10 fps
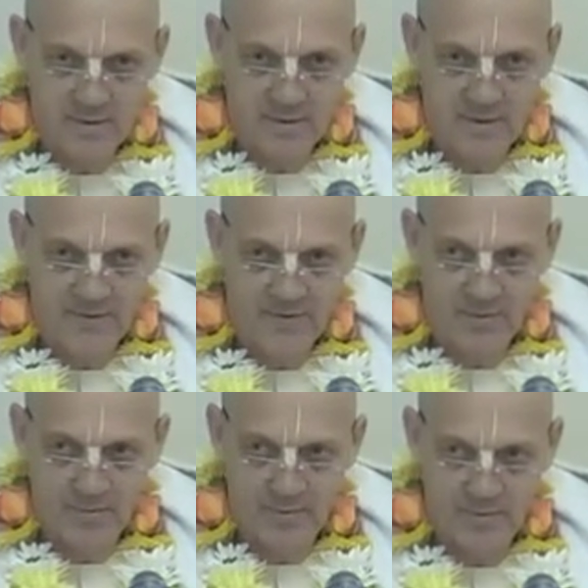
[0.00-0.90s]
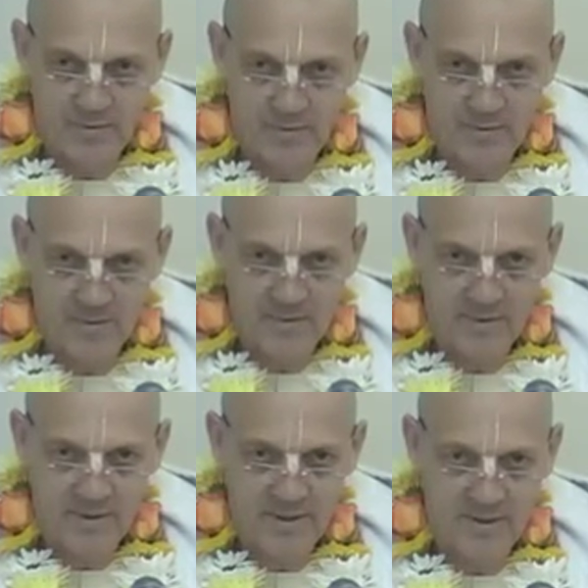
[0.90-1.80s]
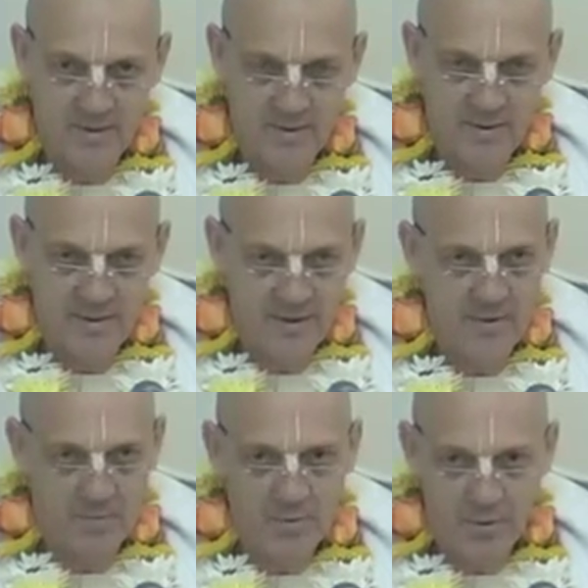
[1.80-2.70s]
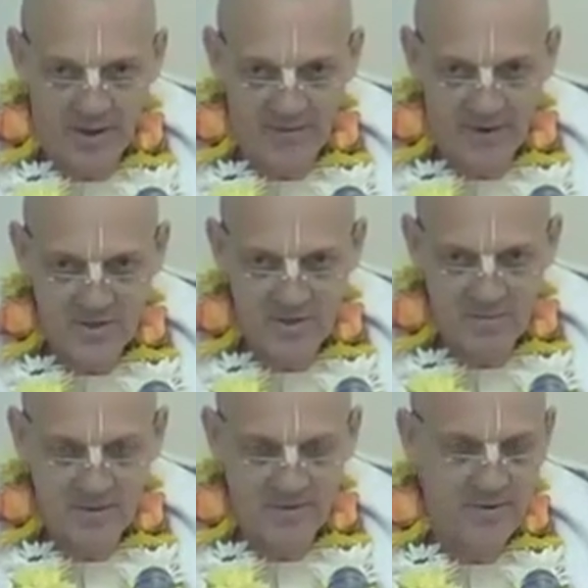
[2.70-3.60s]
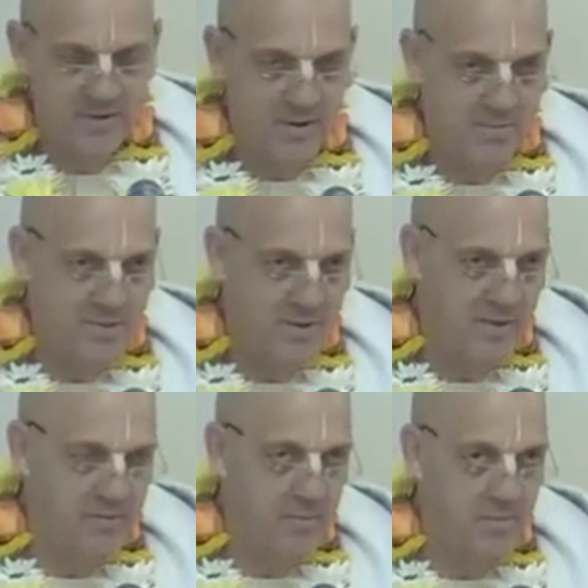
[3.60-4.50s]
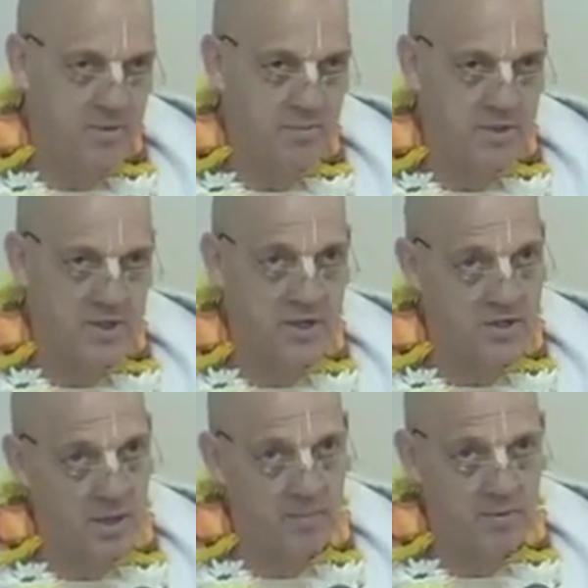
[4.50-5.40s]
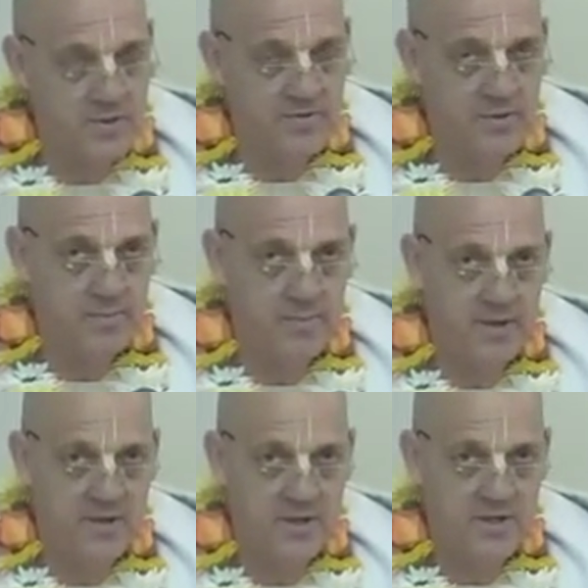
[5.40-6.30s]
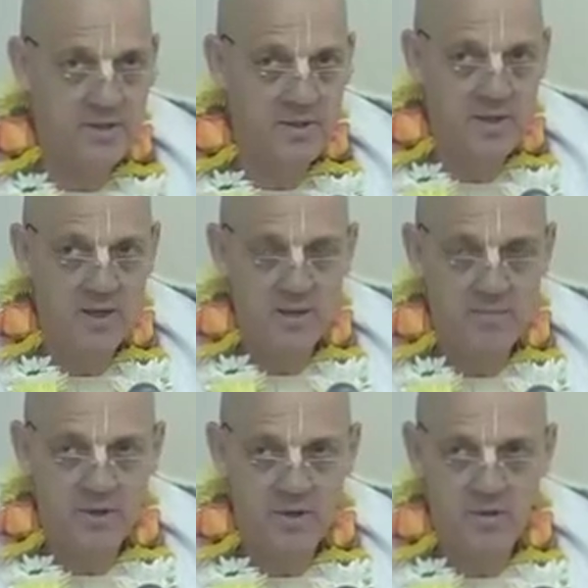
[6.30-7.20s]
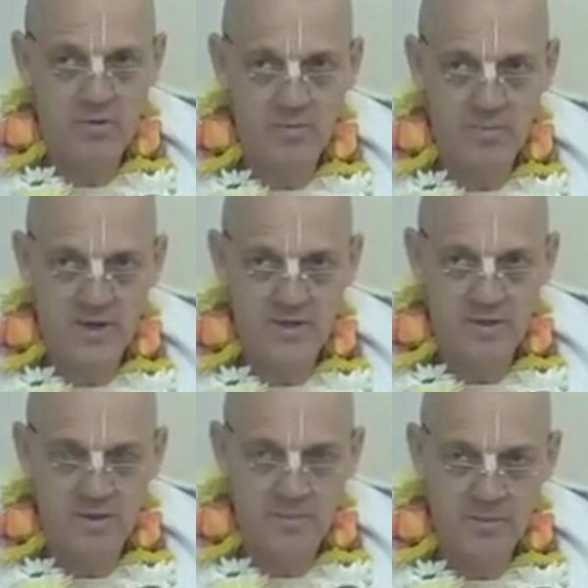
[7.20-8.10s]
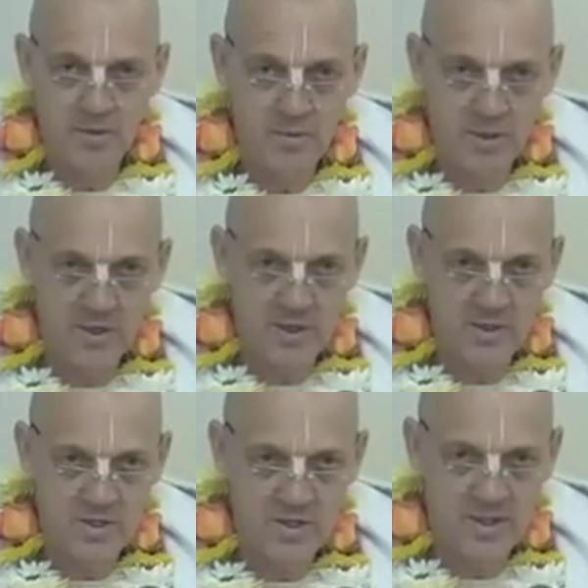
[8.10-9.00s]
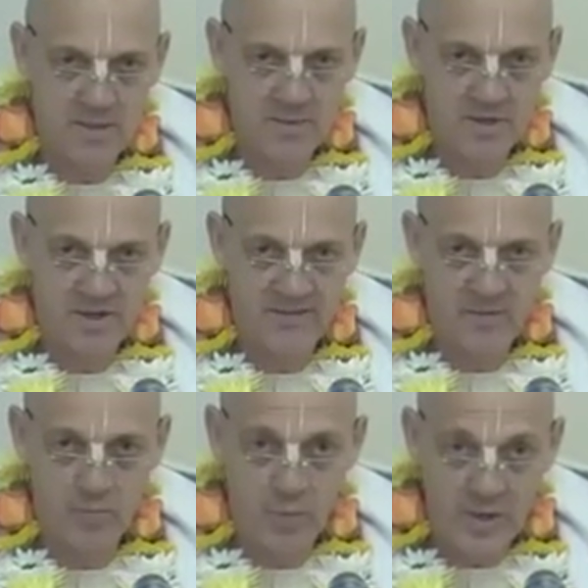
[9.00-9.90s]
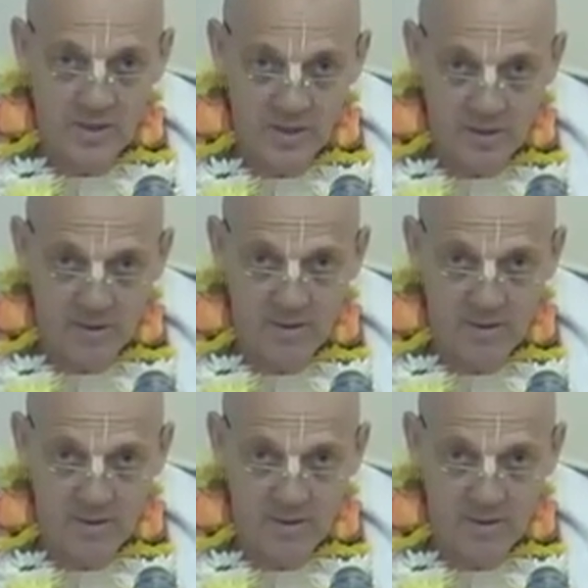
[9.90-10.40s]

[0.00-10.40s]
A few. Okay. I think we all have, actually, at different times. Even when we chant japa, it's a form of meditation. But could you imagine, I mean, who here can sit down and meditate for 1 year?